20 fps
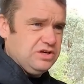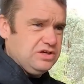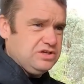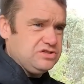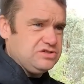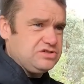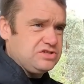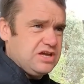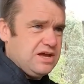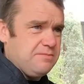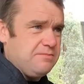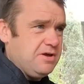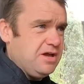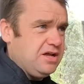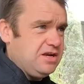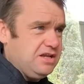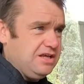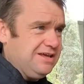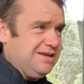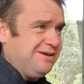is come
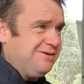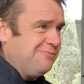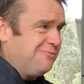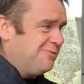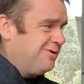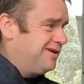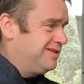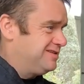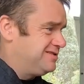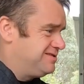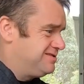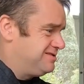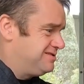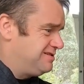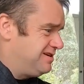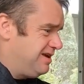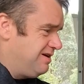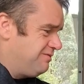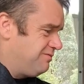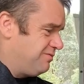out here
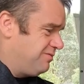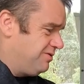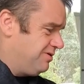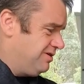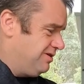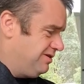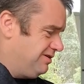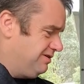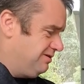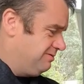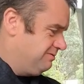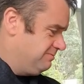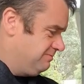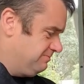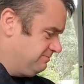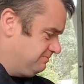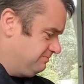once every